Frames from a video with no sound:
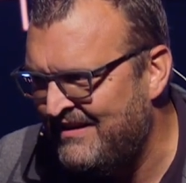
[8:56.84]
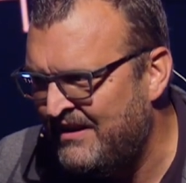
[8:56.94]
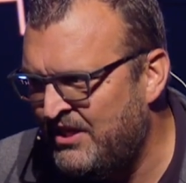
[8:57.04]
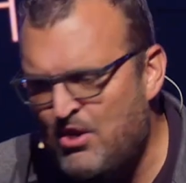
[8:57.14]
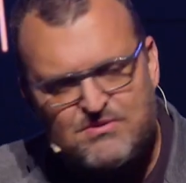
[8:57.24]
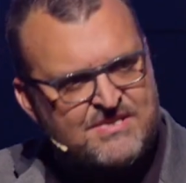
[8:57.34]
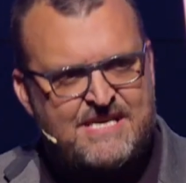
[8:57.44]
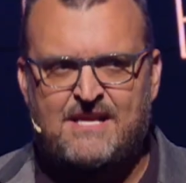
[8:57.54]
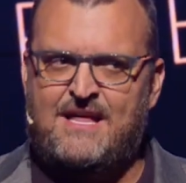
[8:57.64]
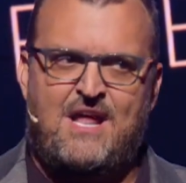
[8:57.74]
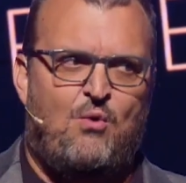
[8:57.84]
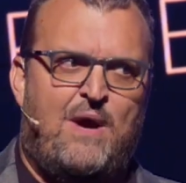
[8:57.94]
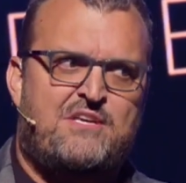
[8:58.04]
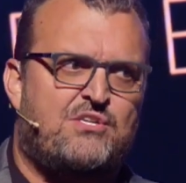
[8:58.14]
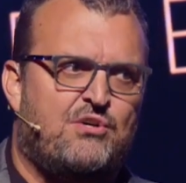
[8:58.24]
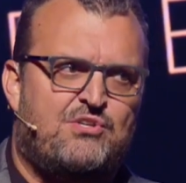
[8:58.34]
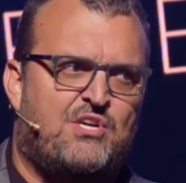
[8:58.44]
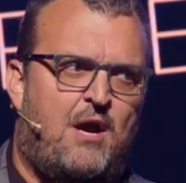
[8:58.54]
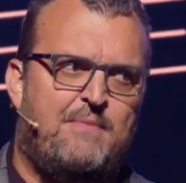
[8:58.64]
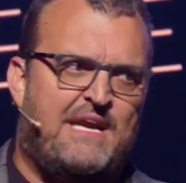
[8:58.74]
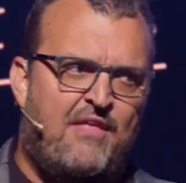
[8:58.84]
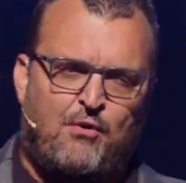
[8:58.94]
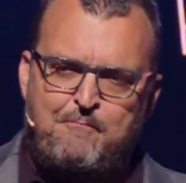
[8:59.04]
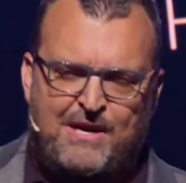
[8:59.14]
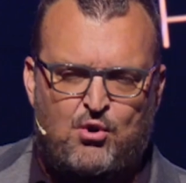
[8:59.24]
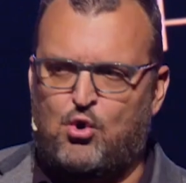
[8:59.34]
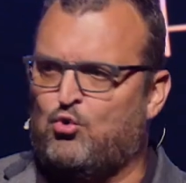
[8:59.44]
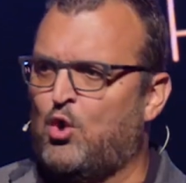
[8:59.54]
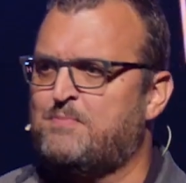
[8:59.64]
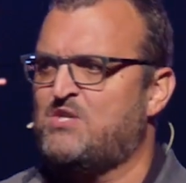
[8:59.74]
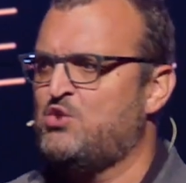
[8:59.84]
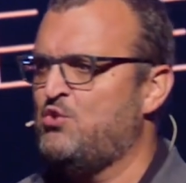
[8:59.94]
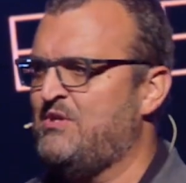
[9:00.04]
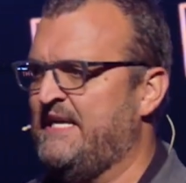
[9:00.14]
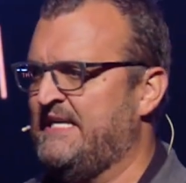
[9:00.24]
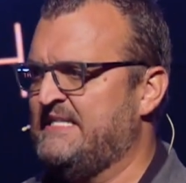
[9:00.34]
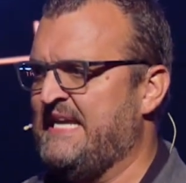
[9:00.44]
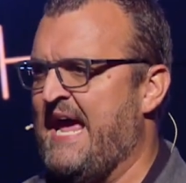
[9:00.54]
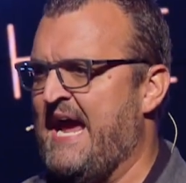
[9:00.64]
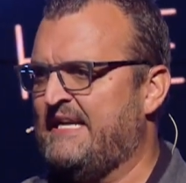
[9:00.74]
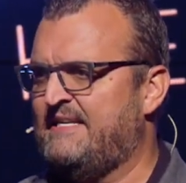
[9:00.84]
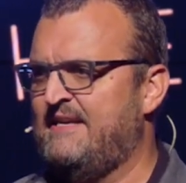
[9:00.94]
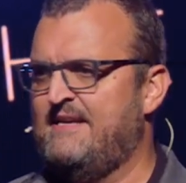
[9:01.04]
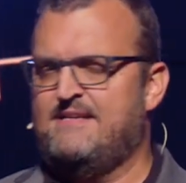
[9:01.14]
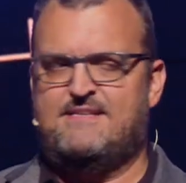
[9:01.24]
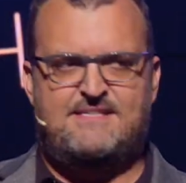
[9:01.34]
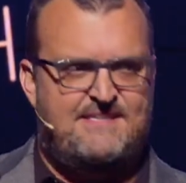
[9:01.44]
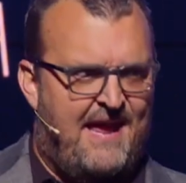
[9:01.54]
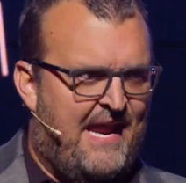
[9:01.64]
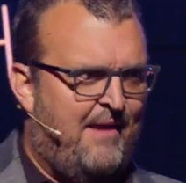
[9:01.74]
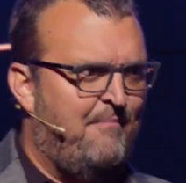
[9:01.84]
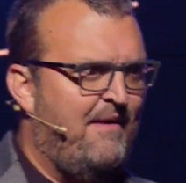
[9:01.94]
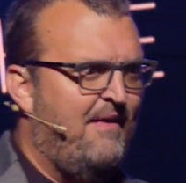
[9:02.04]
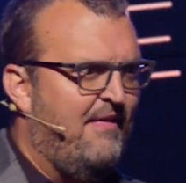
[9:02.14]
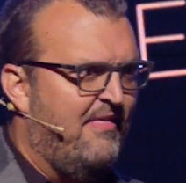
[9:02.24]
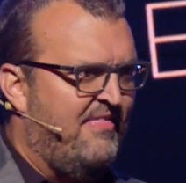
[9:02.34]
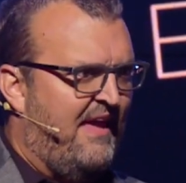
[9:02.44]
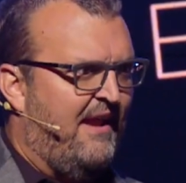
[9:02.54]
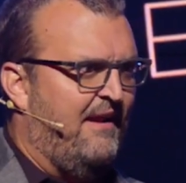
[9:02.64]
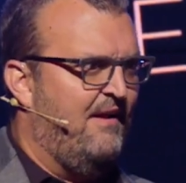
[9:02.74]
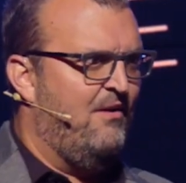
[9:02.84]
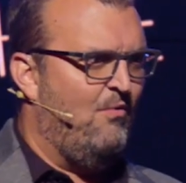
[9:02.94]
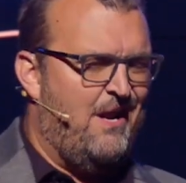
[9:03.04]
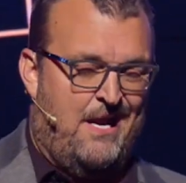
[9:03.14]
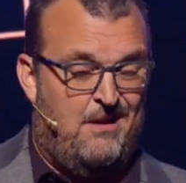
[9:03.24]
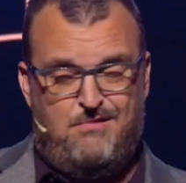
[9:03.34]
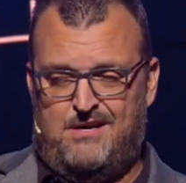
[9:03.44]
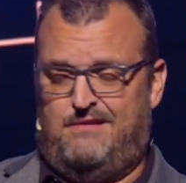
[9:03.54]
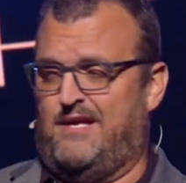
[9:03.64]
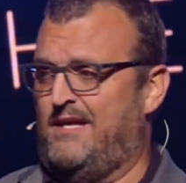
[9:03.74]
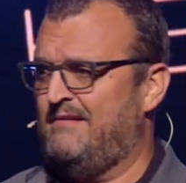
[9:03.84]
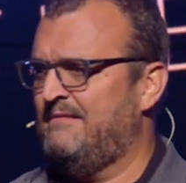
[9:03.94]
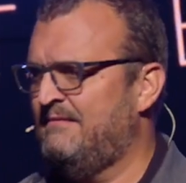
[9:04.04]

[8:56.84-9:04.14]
You don't see a lot of Westerners come together in big old groups and do the exact same thing. Why? Well, I don't want to do that.